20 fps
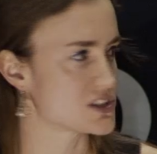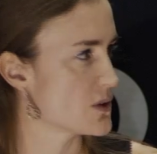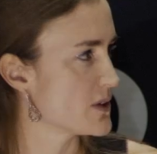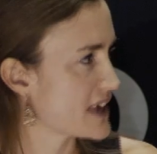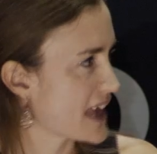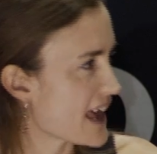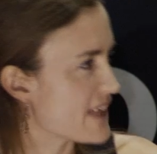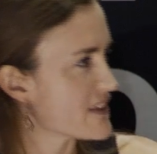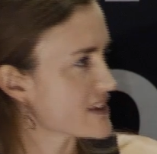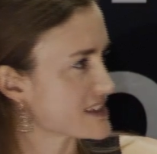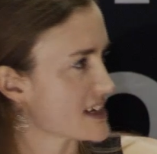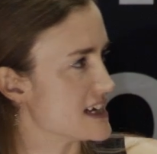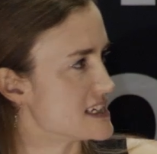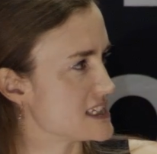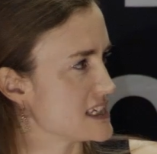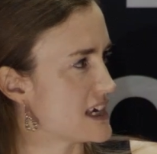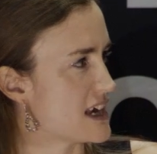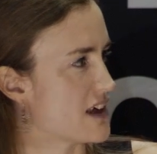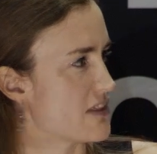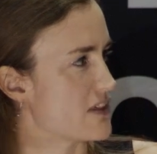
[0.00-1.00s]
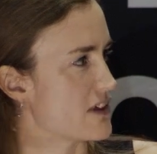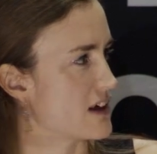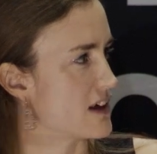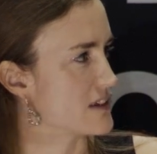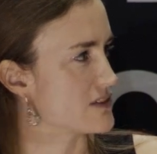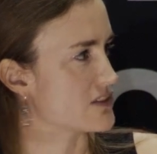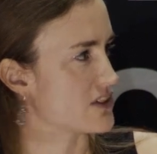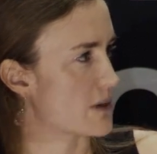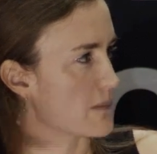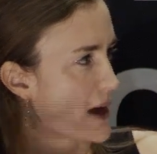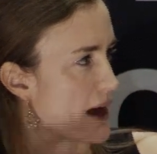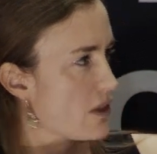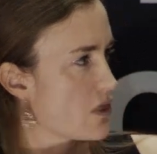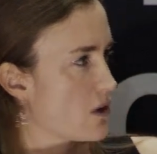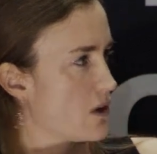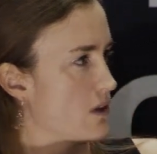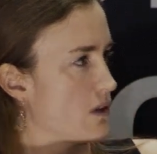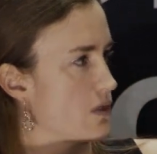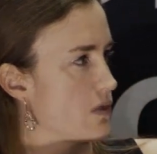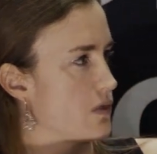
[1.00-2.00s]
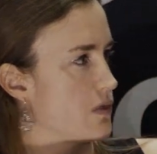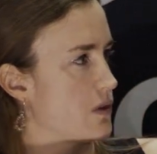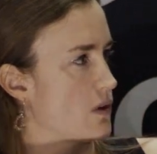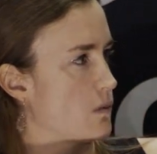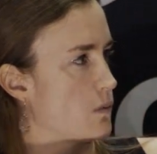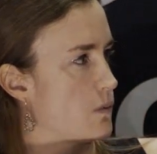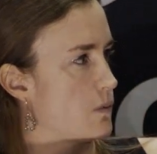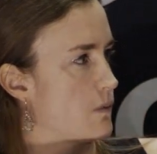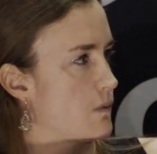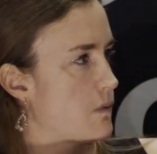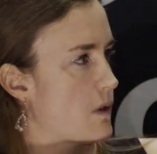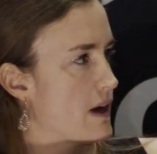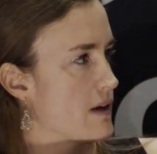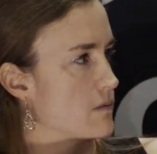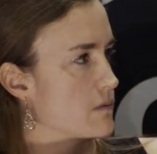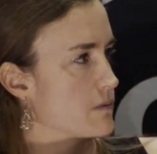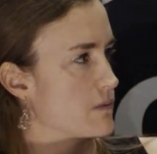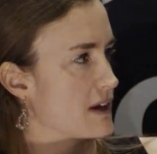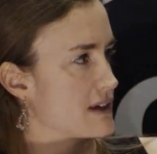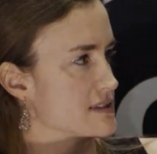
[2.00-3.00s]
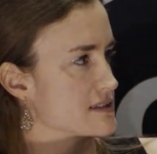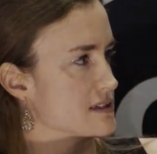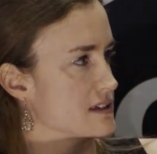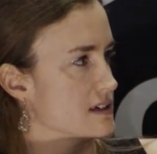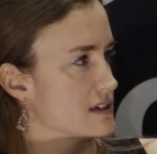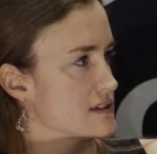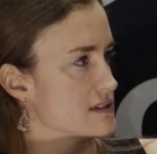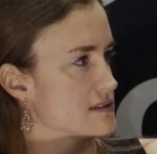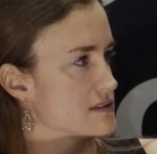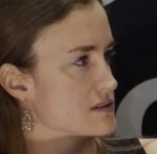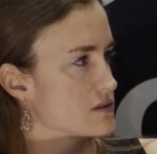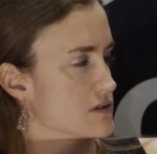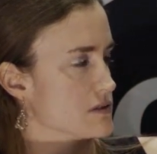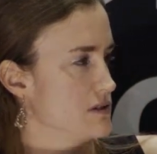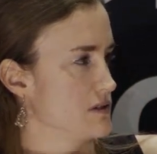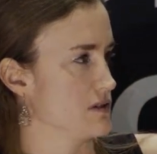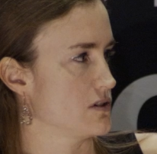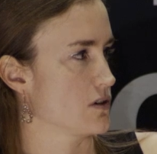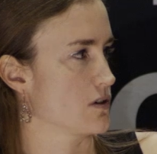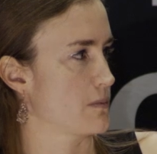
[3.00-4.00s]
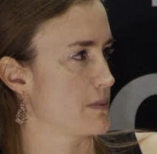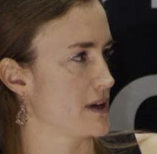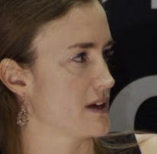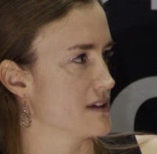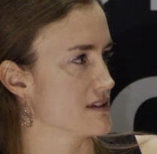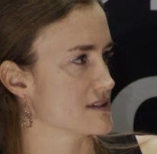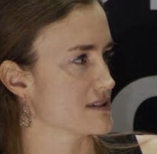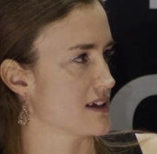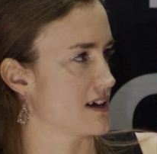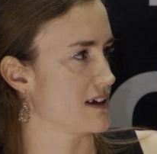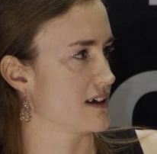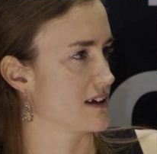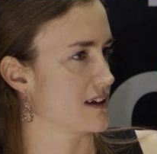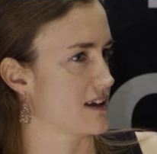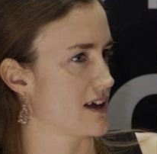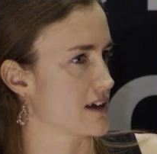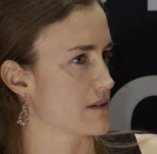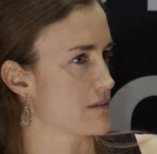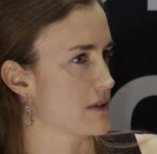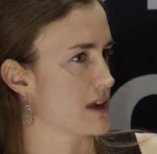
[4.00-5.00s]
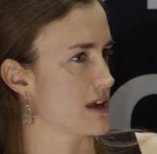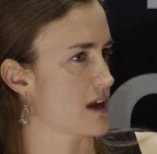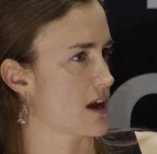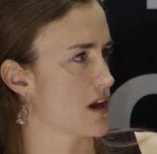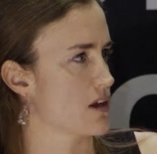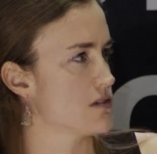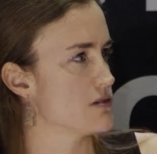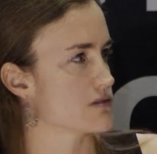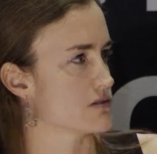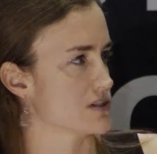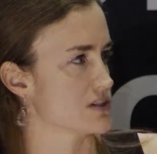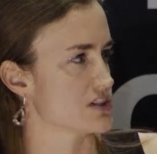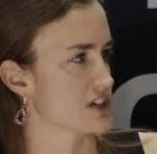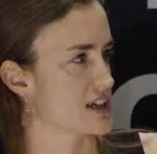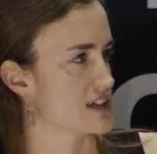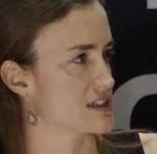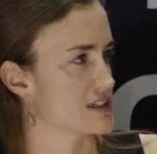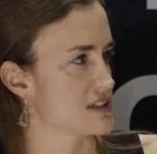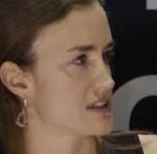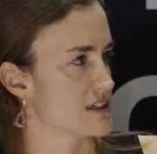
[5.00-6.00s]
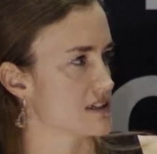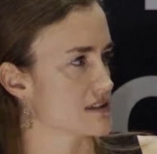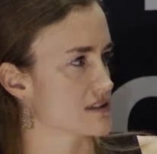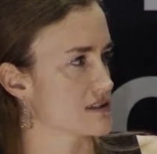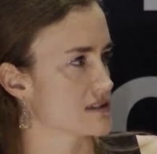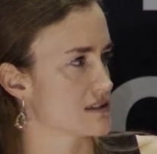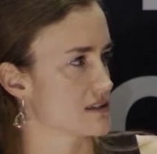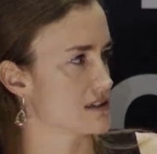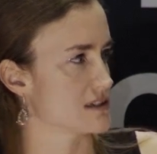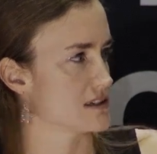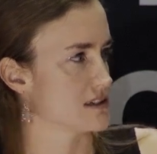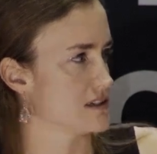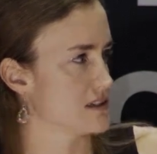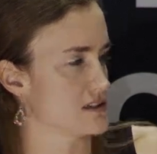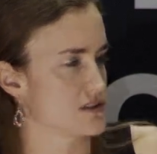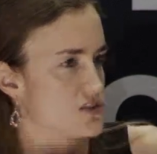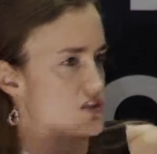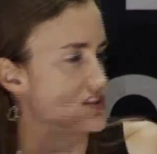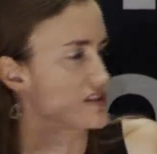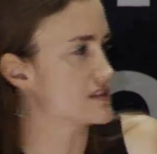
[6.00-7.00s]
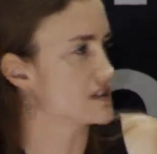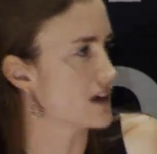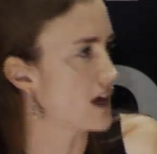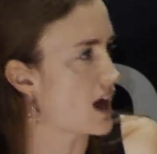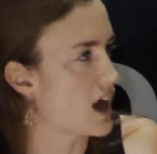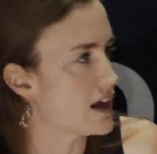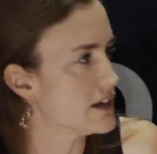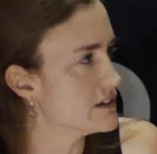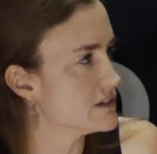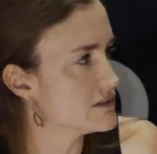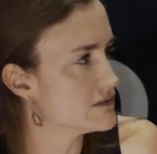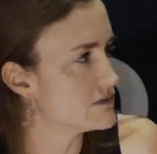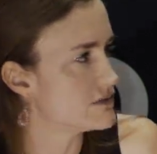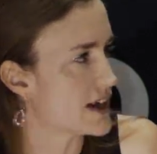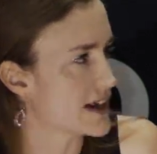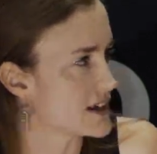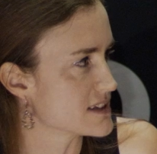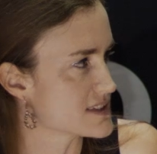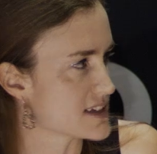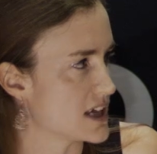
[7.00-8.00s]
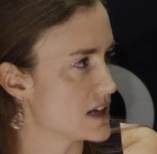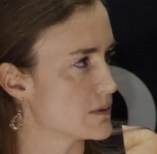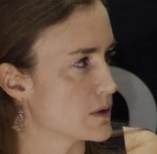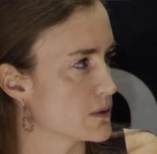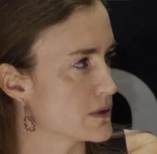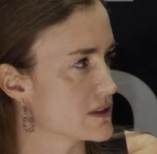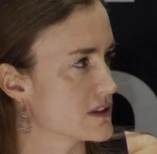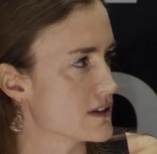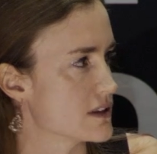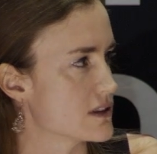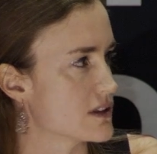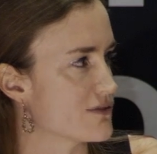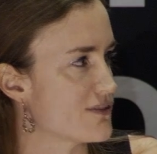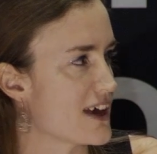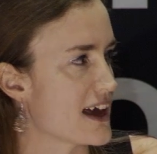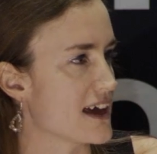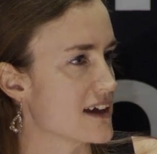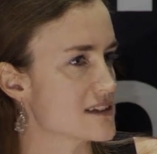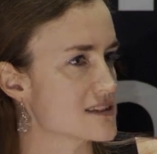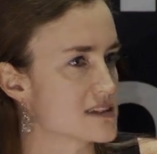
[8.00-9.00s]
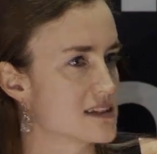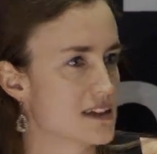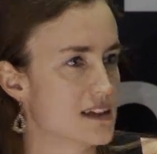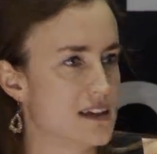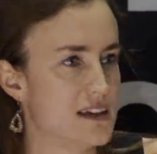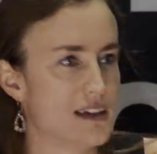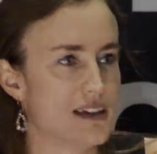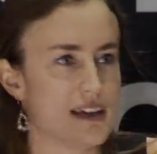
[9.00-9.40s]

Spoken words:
So again, this idea that somehow the white Westerners or Europeans like me own Christianity is just unreconcilable with the facts.